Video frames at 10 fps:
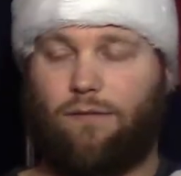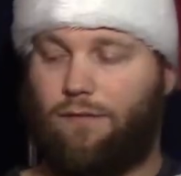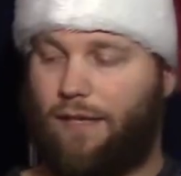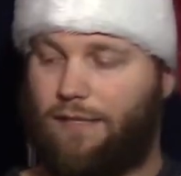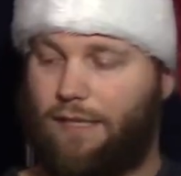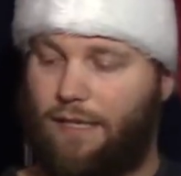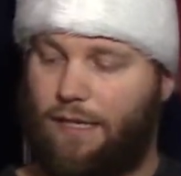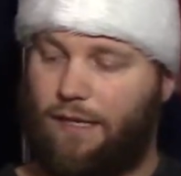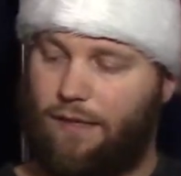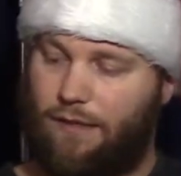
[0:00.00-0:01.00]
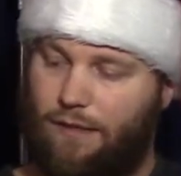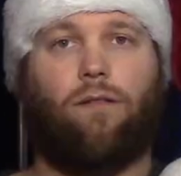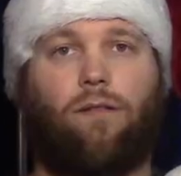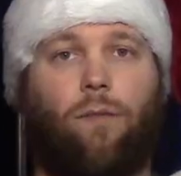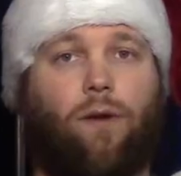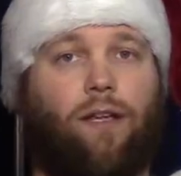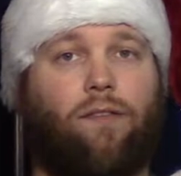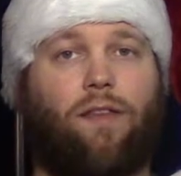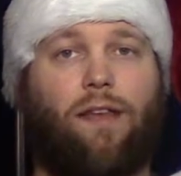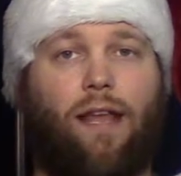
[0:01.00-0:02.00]
that's E. Then we're going to get
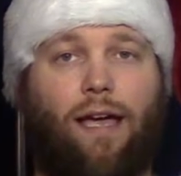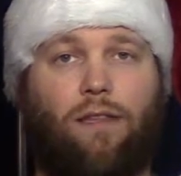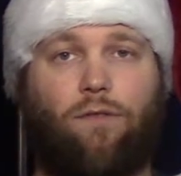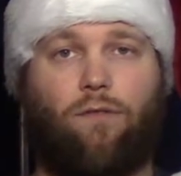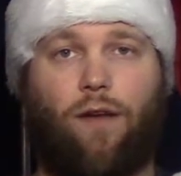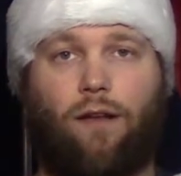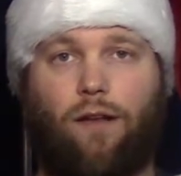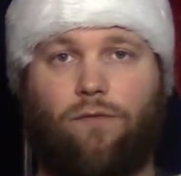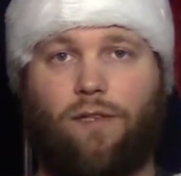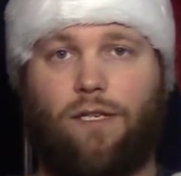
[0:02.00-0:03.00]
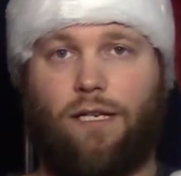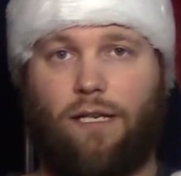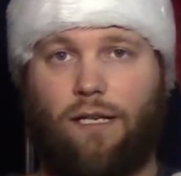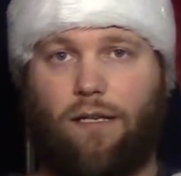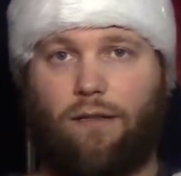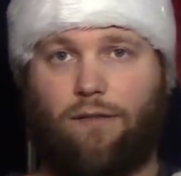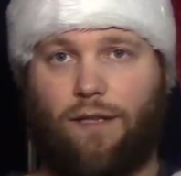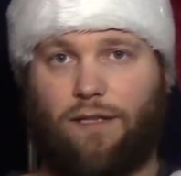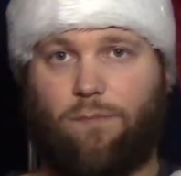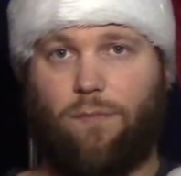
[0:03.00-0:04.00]
the 9th fret of the D,
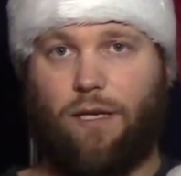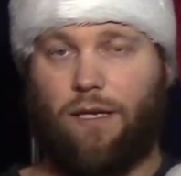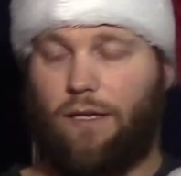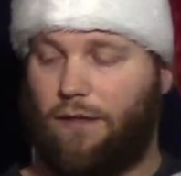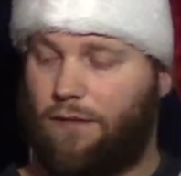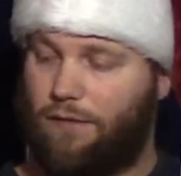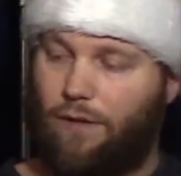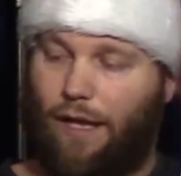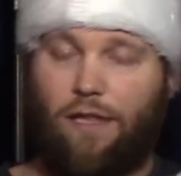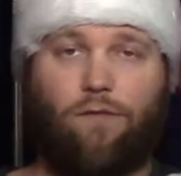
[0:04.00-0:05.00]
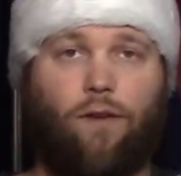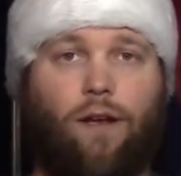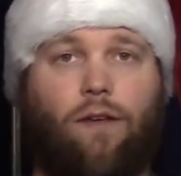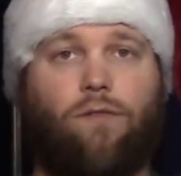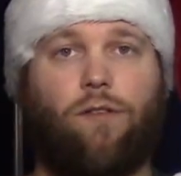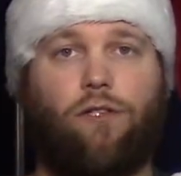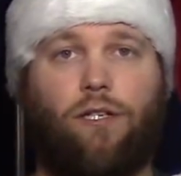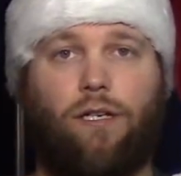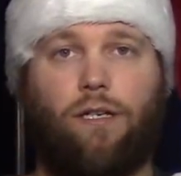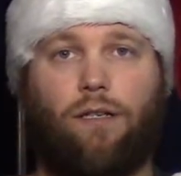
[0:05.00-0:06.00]
that's B. 8th fret of the
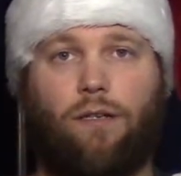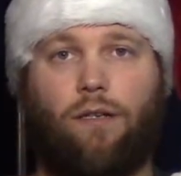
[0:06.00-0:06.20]
G,